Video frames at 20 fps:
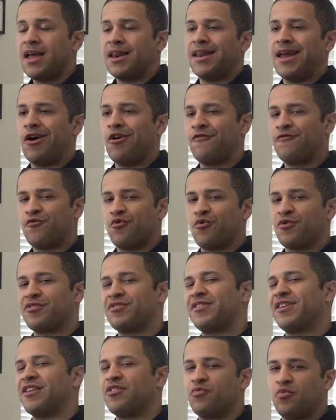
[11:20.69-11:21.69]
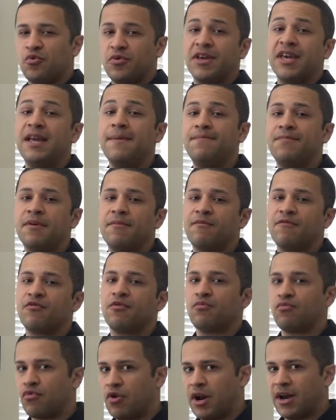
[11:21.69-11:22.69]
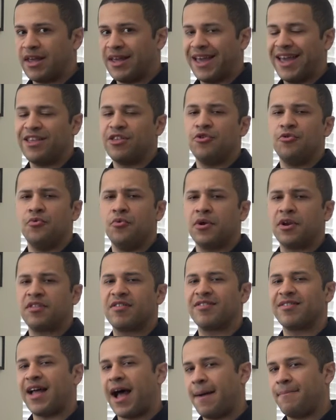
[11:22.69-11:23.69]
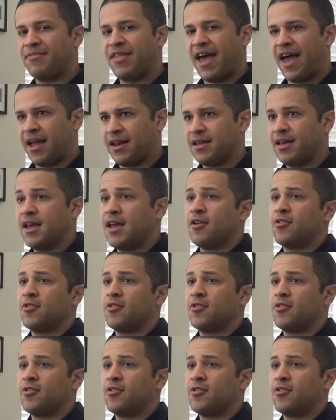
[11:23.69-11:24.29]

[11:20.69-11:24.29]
Now, of course, things will keep them from running, and you want to stop that.